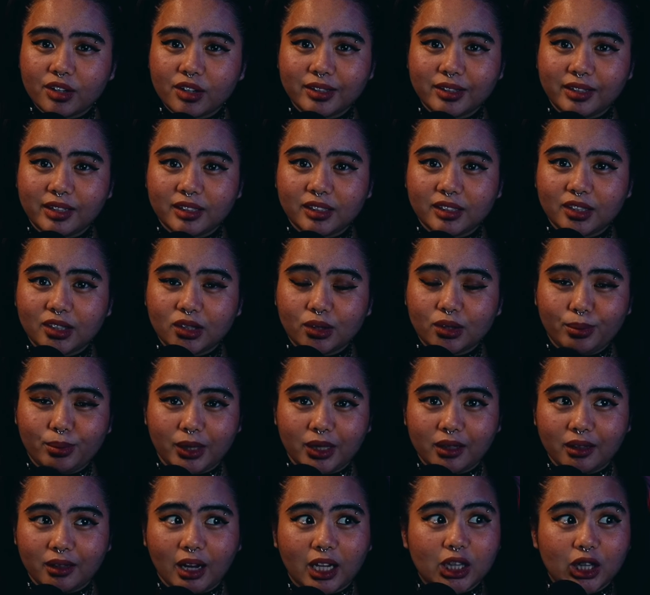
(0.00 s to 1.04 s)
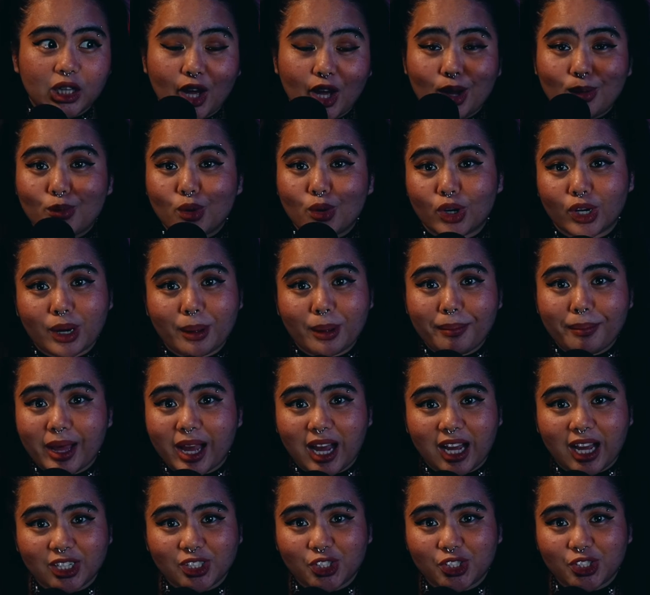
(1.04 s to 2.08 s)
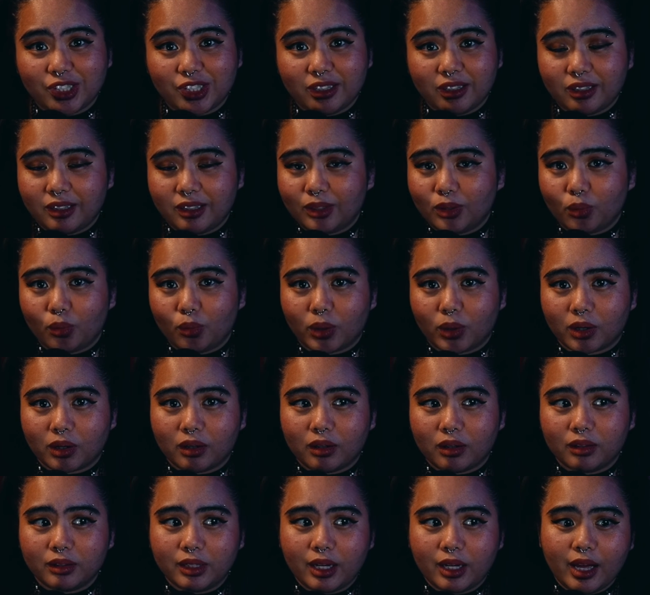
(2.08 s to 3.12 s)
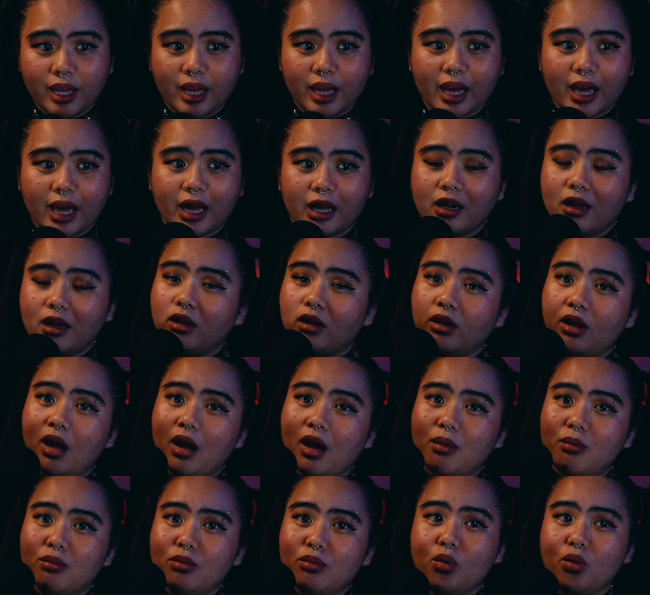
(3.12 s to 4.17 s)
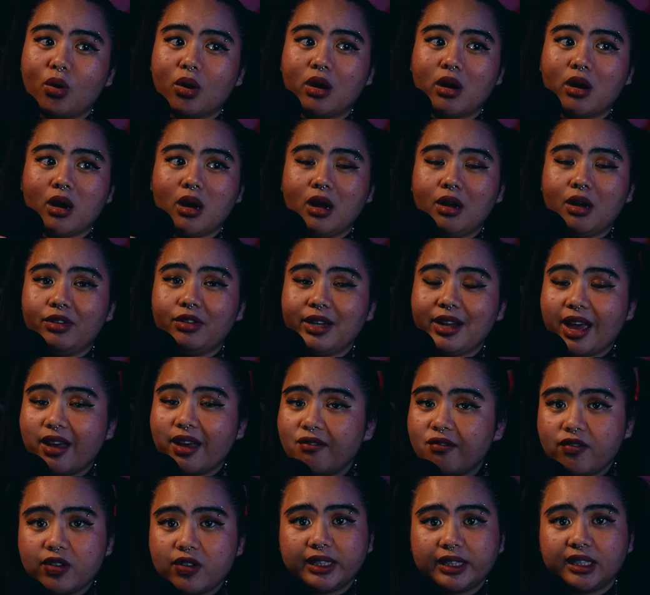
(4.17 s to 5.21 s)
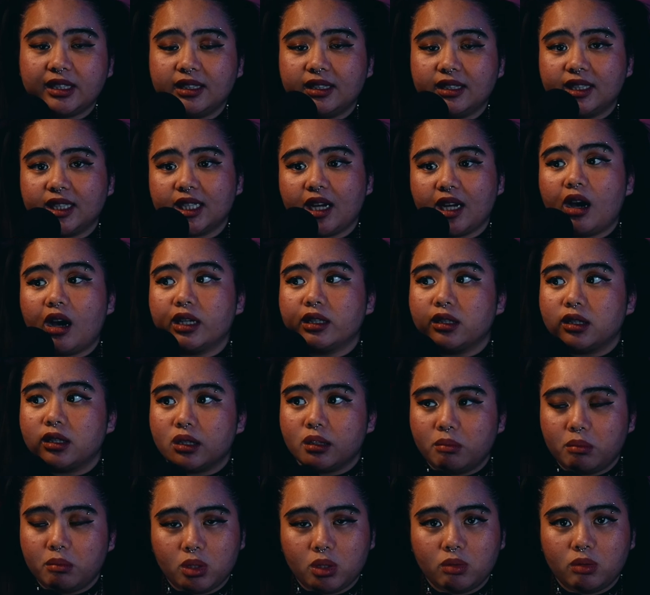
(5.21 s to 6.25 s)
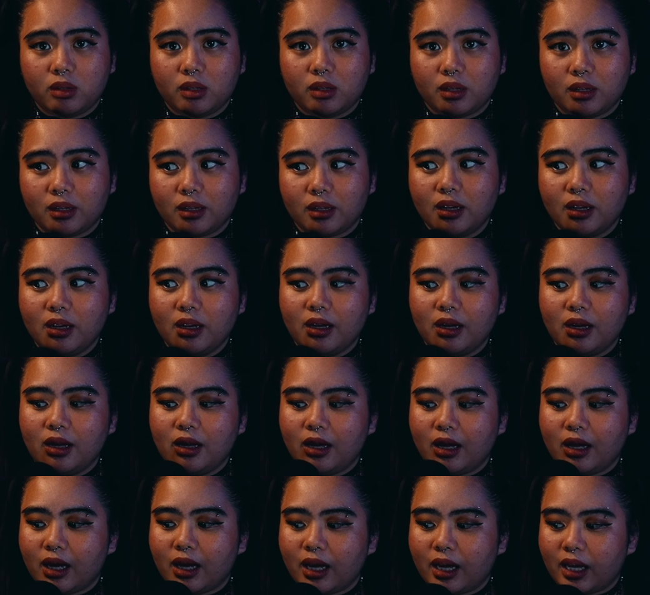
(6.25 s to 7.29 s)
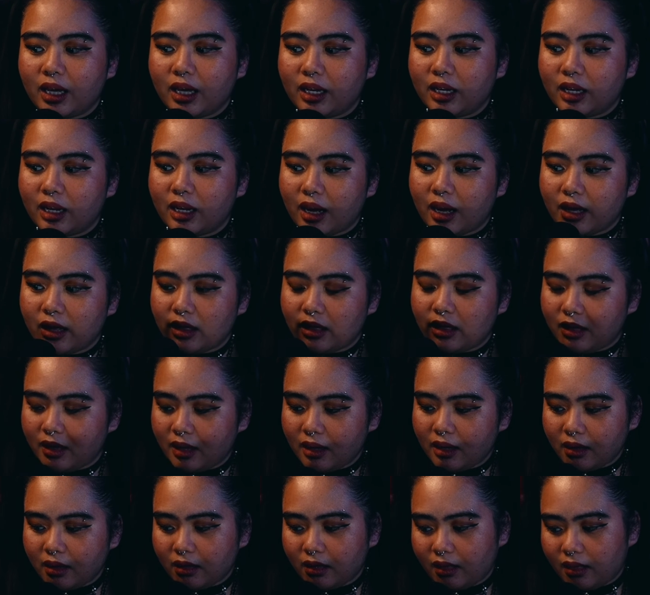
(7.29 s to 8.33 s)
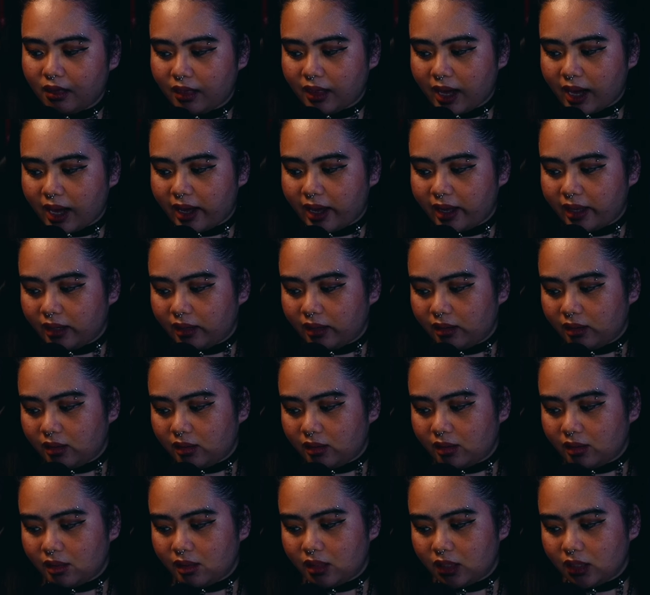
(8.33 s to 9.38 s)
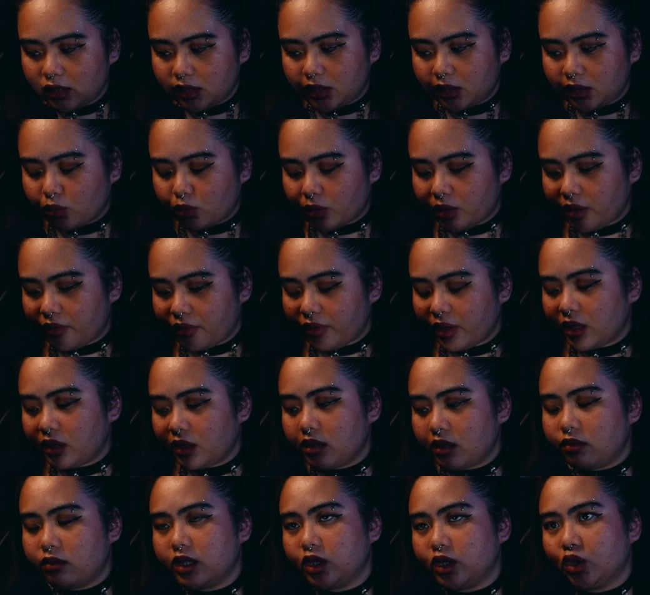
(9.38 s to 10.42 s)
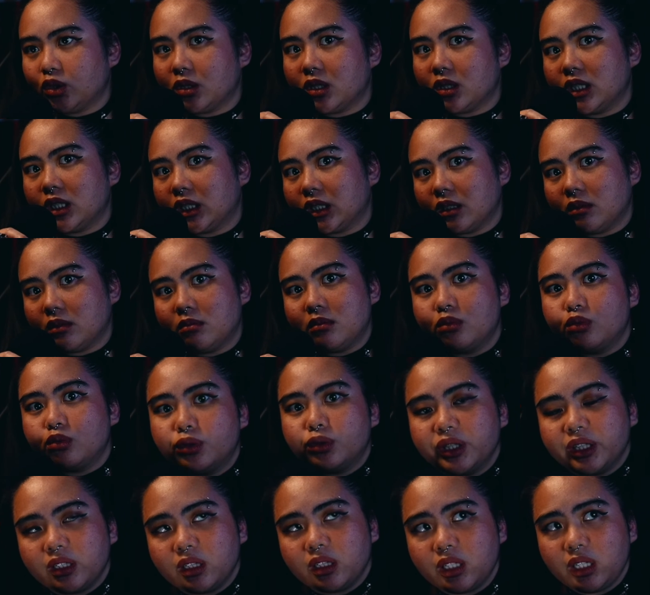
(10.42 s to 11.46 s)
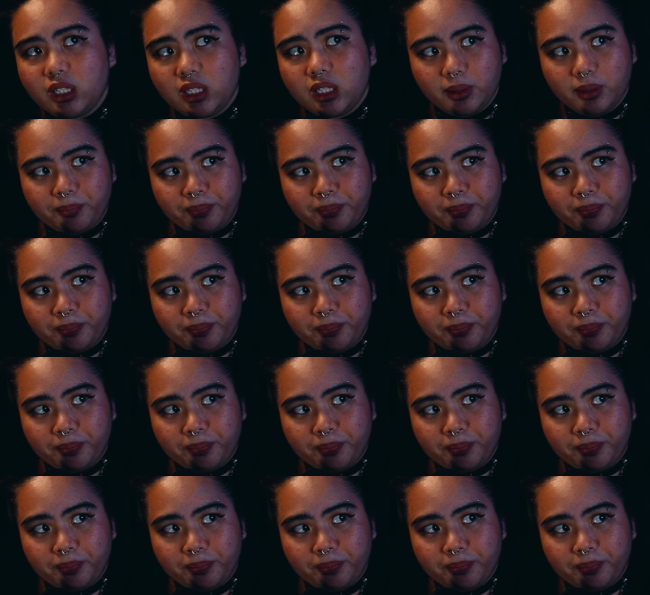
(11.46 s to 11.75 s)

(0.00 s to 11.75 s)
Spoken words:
needs to be a lot more compassion in the world and a lot more of an emphasis on community. And I think that this sort of individualism really